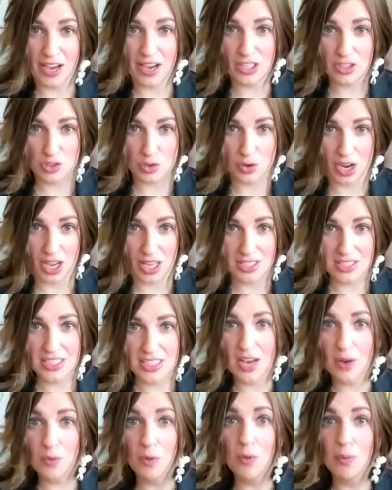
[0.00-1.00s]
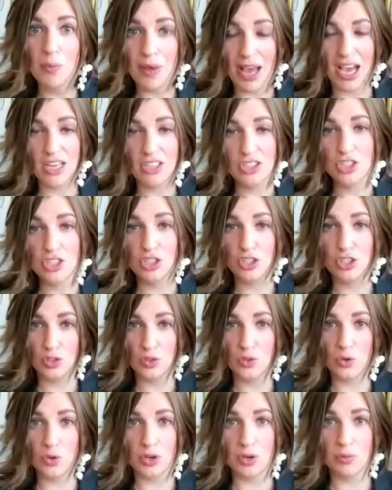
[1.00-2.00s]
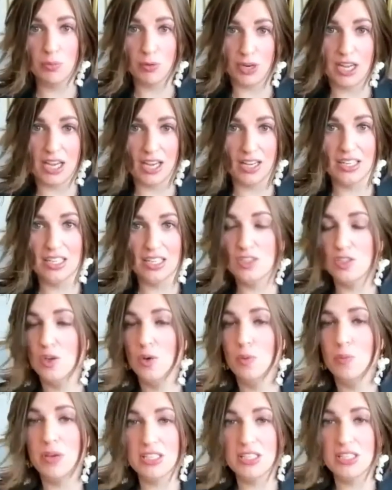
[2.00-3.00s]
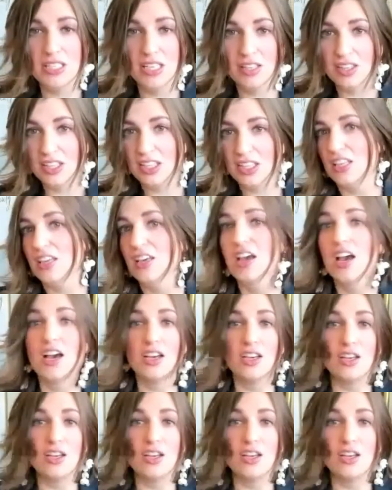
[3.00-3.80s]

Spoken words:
find trends that will match your brand. And so basically,